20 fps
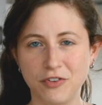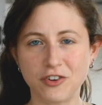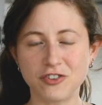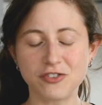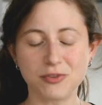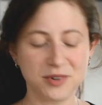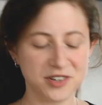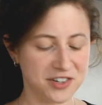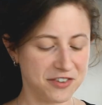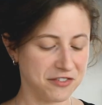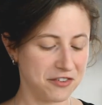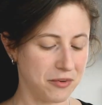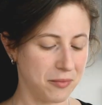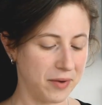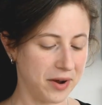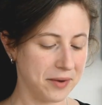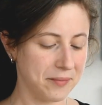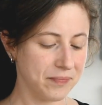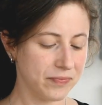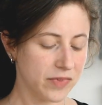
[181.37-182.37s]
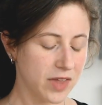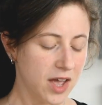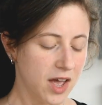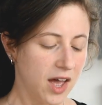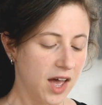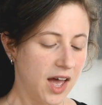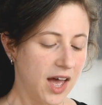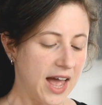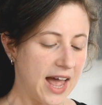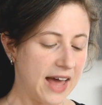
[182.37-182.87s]
on to a different one.
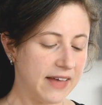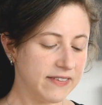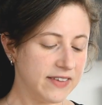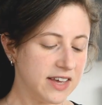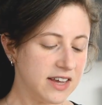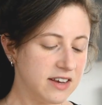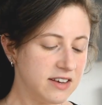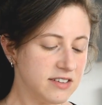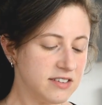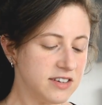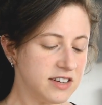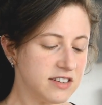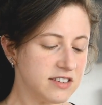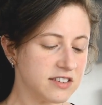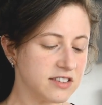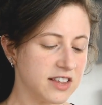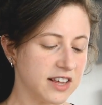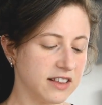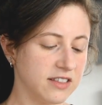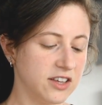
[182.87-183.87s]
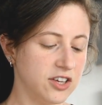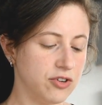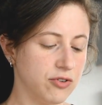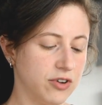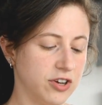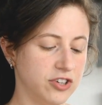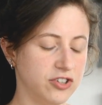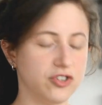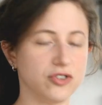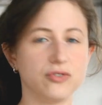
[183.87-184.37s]
And the easiest thing that you
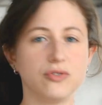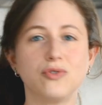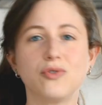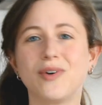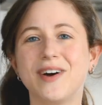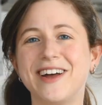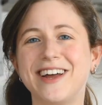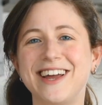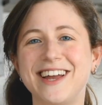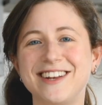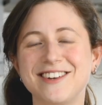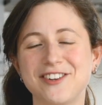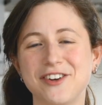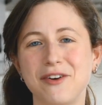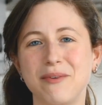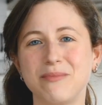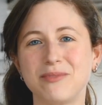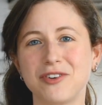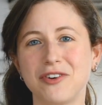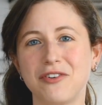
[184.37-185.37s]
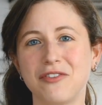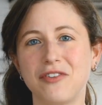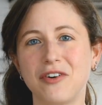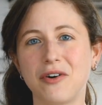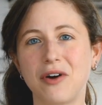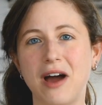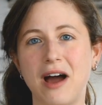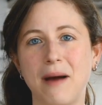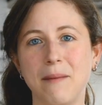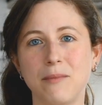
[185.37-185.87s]
can do in terms of
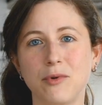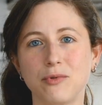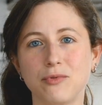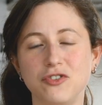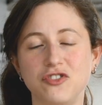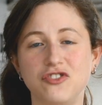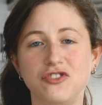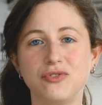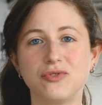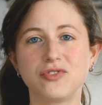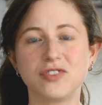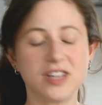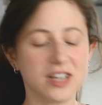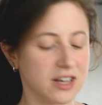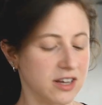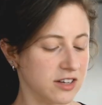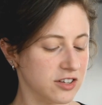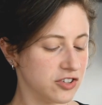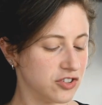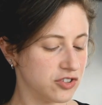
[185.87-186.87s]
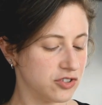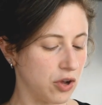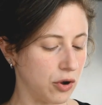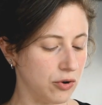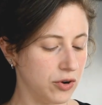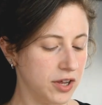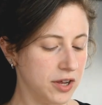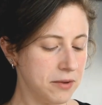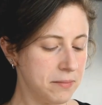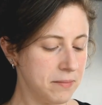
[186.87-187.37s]
reducing
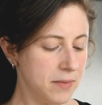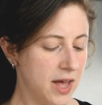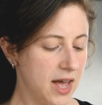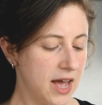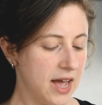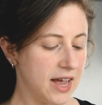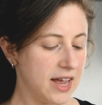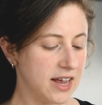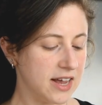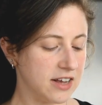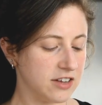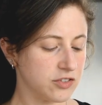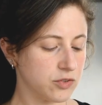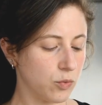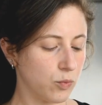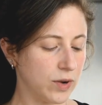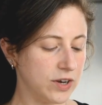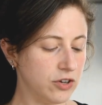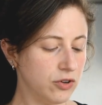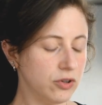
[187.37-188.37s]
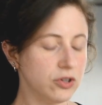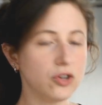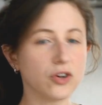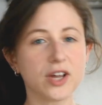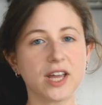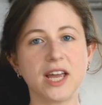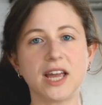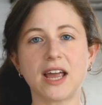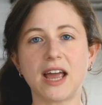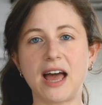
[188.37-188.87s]
sodium is when you're
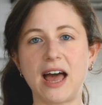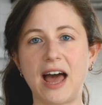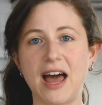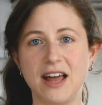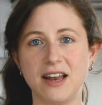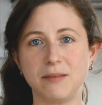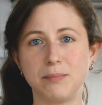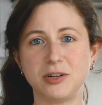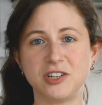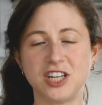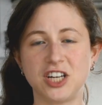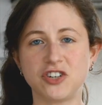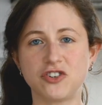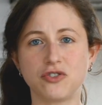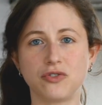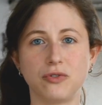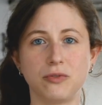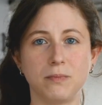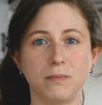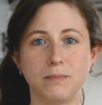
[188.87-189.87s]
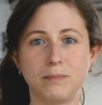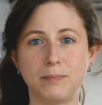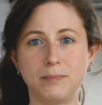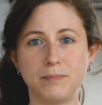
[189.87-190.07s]
looking at potential